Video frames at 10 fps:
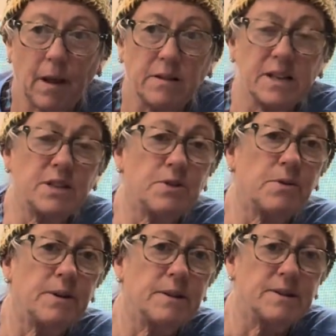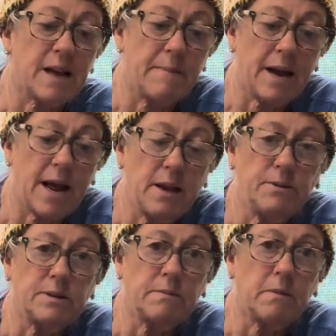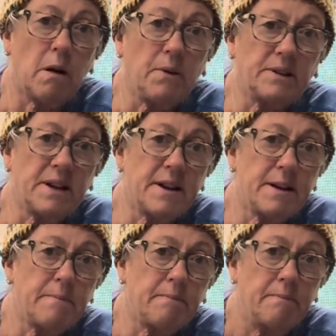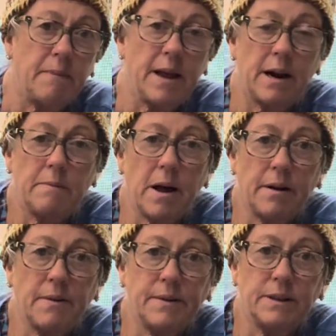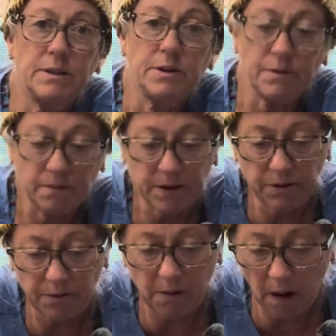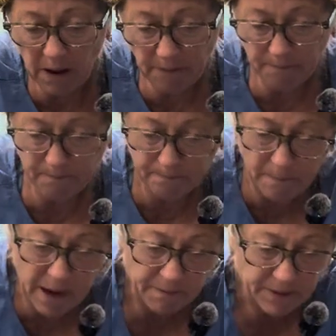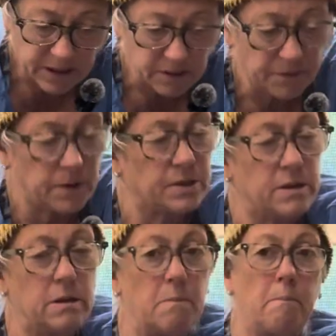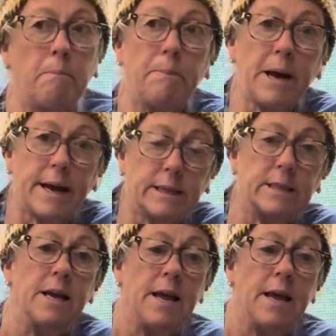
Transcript: essential oils, I mean, I use them all the time, and I'm not going to run through all the benefits of using them, but